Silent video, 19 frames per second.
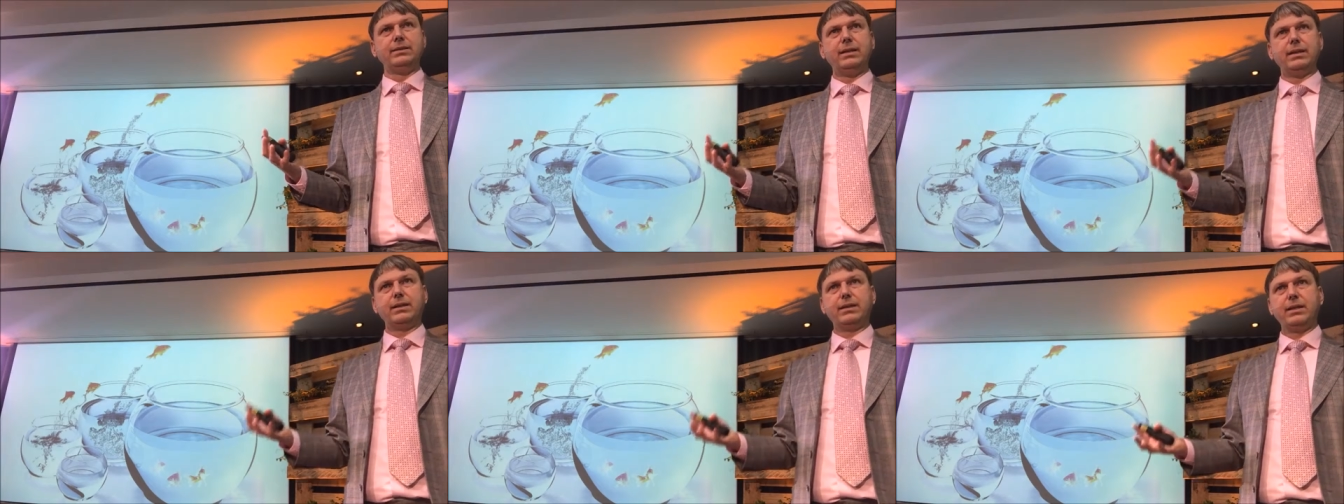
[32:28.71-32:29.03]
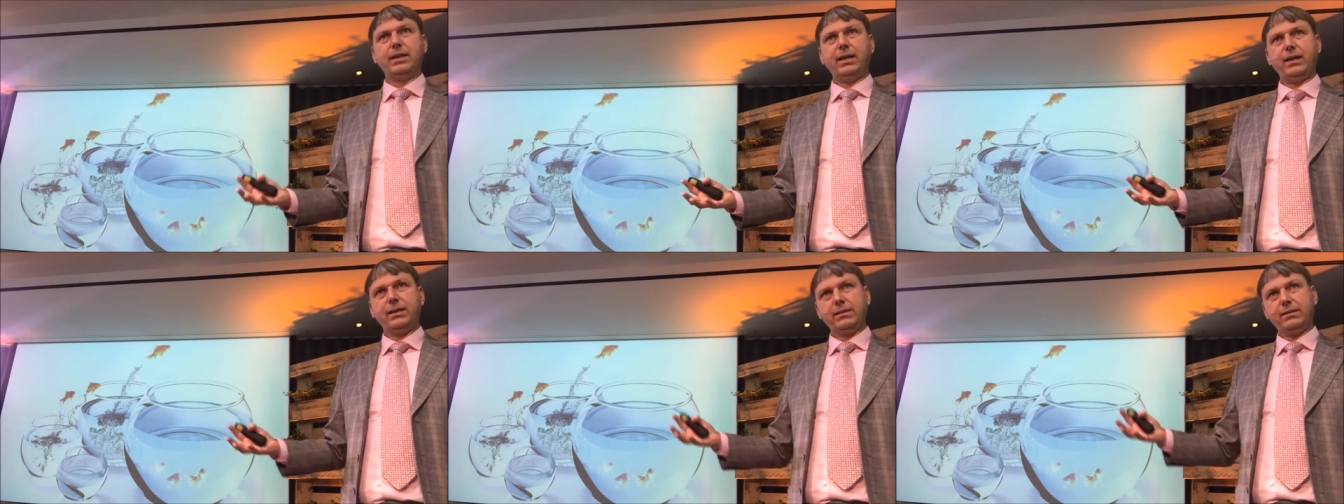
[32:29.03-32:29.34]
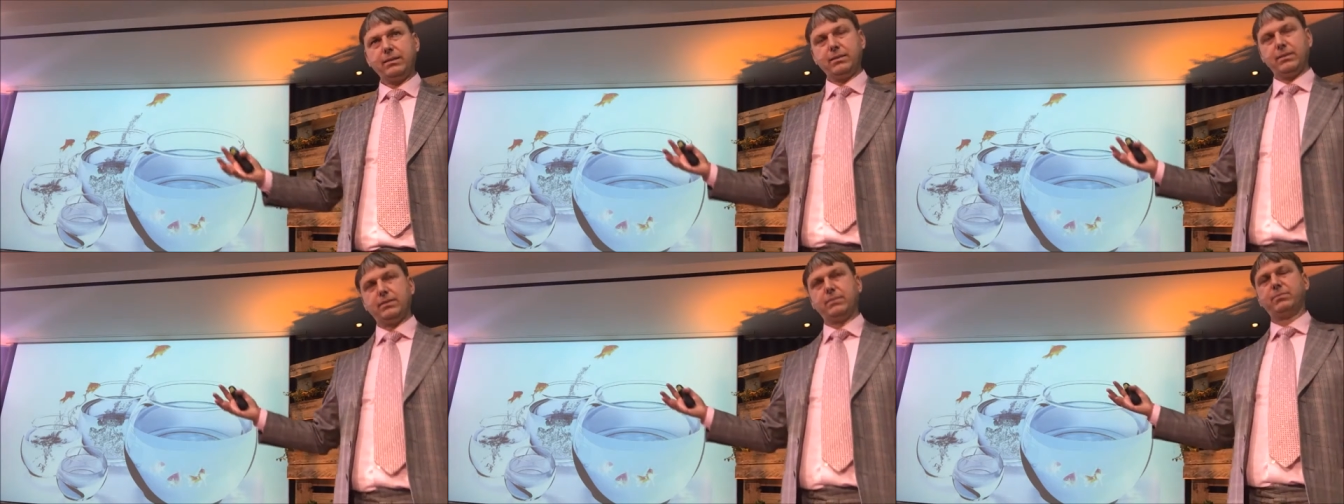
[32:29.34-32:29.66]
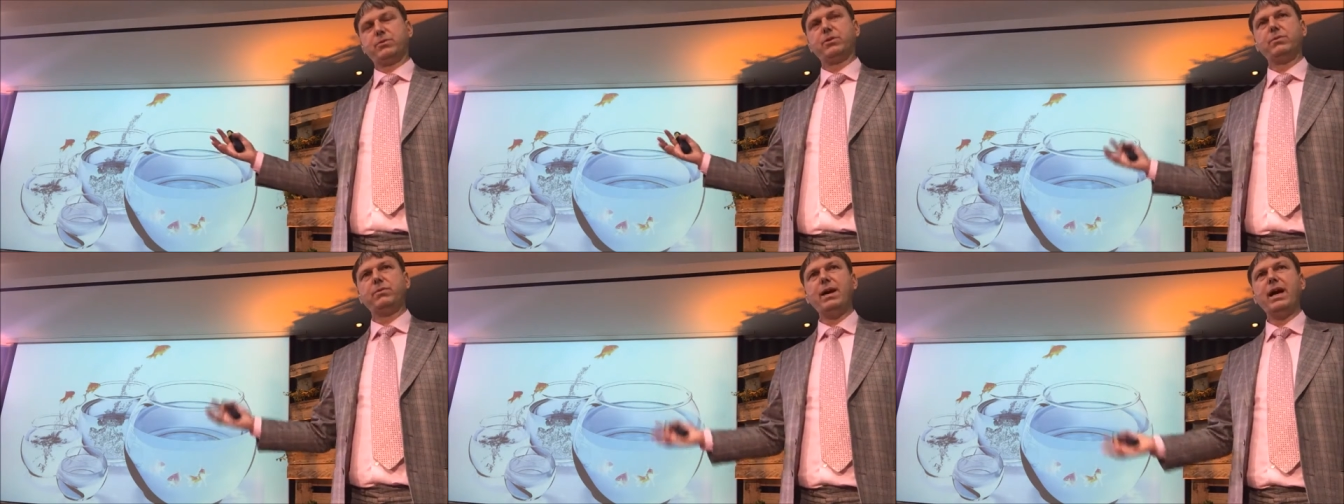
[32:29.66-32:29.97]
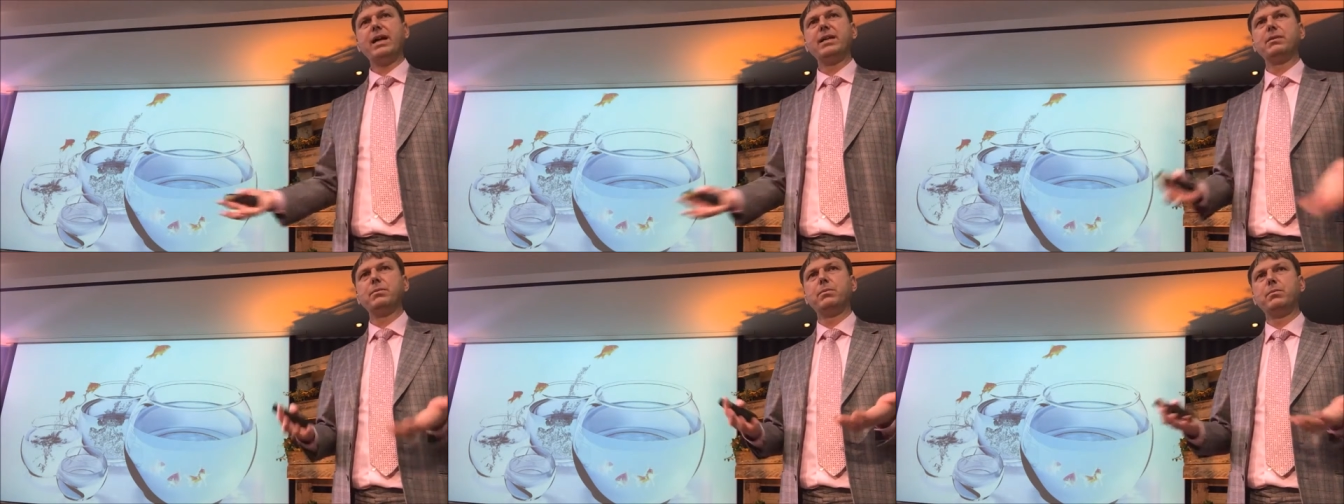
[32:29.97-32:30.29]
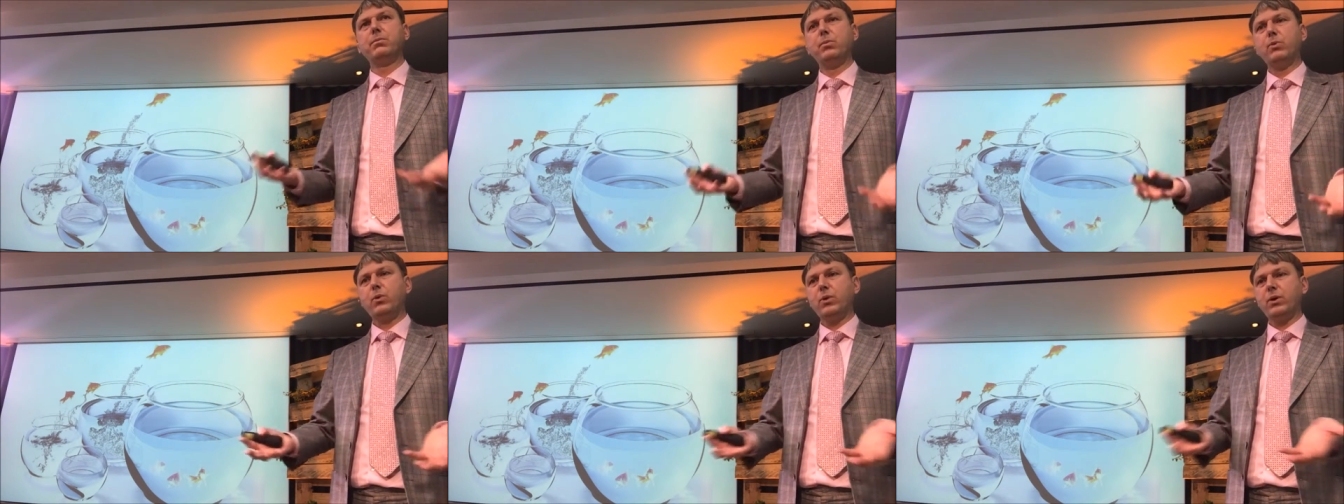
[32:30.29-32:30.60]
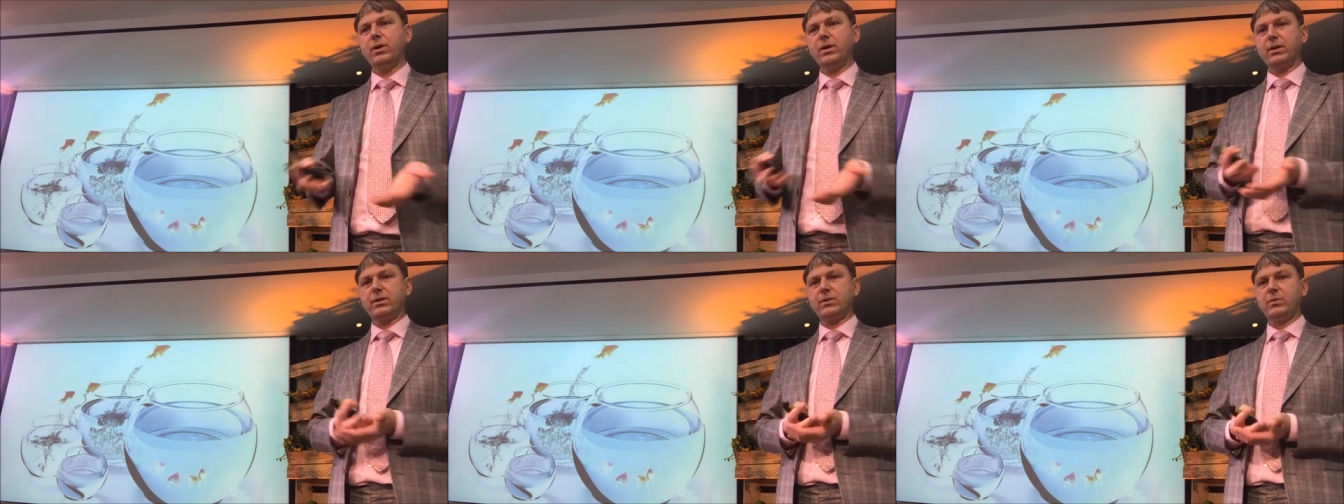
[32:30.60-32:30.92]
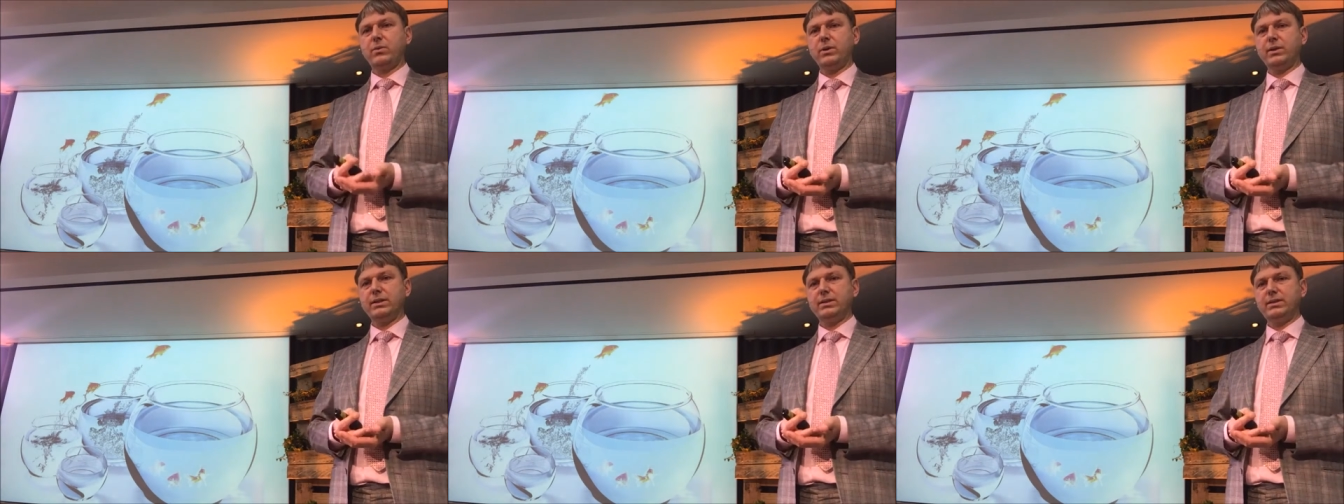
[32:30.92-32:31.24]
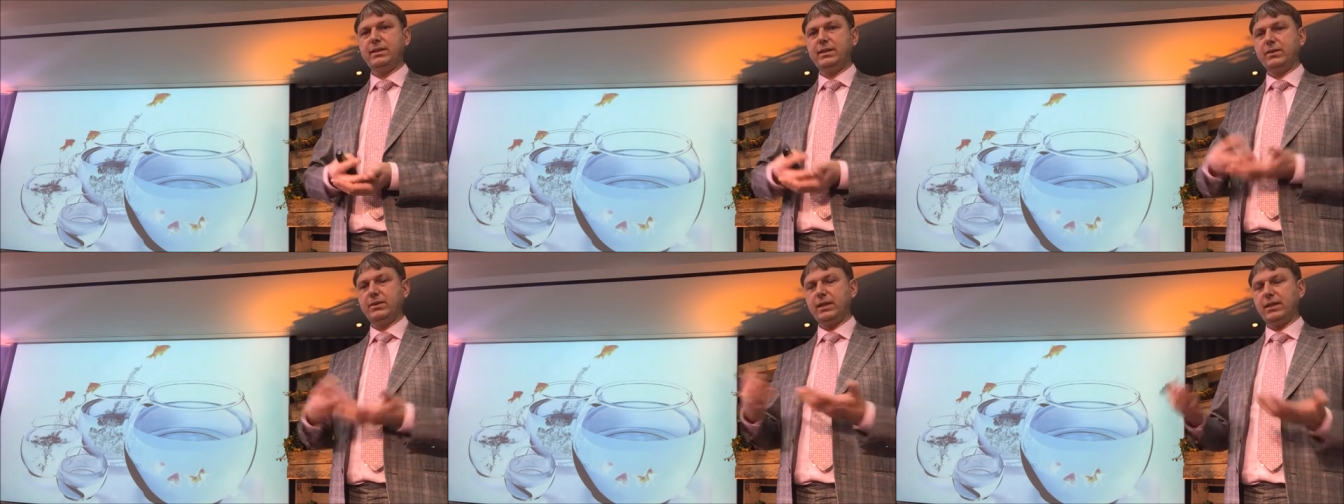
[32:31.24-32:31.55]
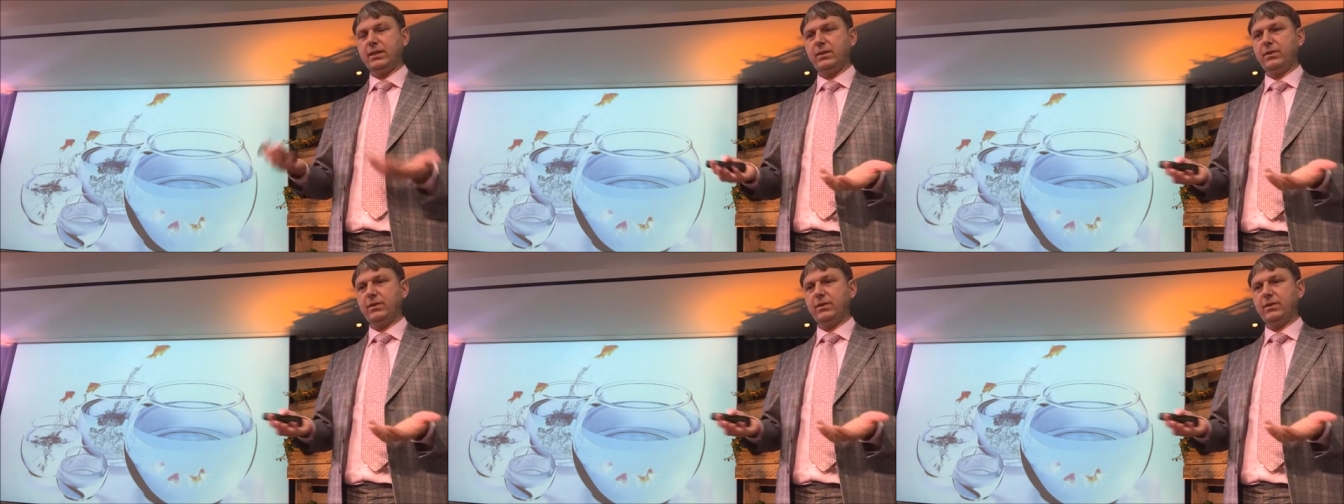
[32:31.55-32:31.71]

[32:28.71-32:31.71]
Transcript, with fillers: that can provide more quality